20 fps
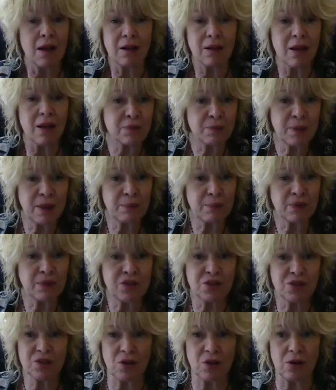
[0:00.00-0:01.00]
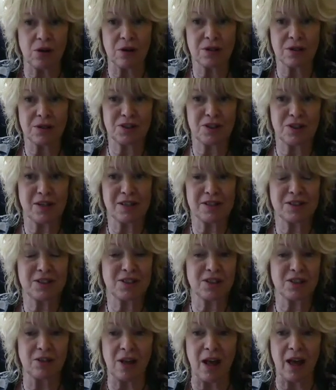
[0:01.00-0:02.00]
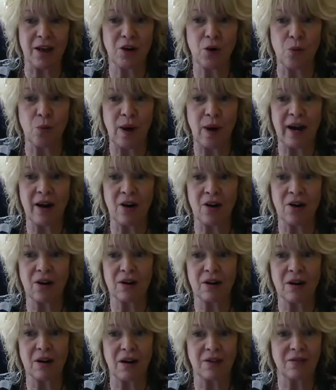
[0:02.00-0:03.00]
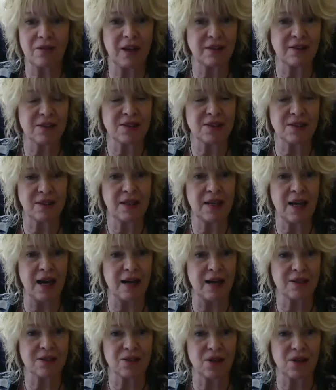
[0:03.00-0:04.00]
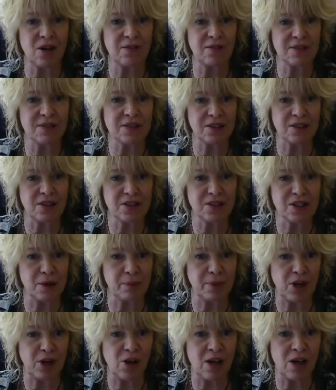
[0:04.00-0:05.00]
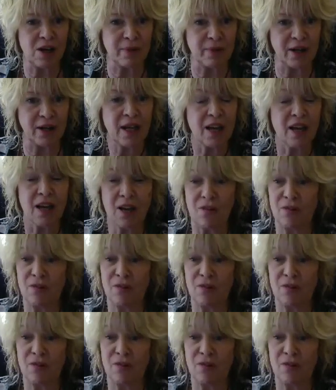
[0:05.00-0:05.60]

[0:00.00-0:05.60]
a lot of people just are still unaware that the city has an office of nighttime economy.